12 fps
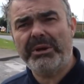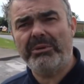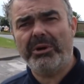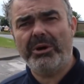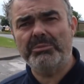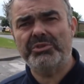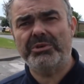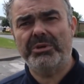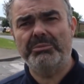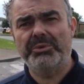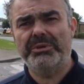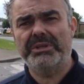about
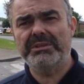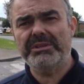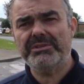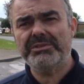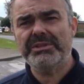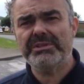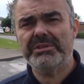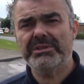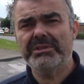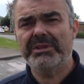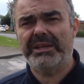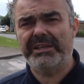Armstrong World Industries?
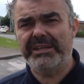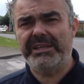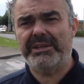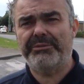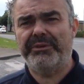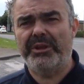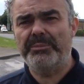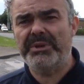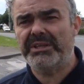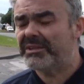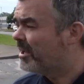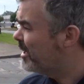That well, you need
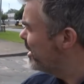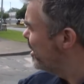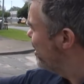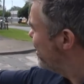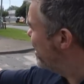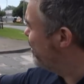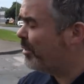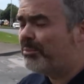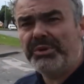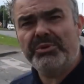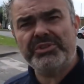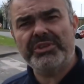and give
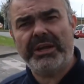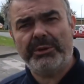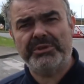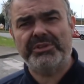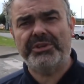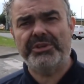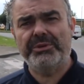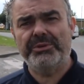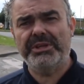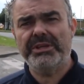abuse to our security.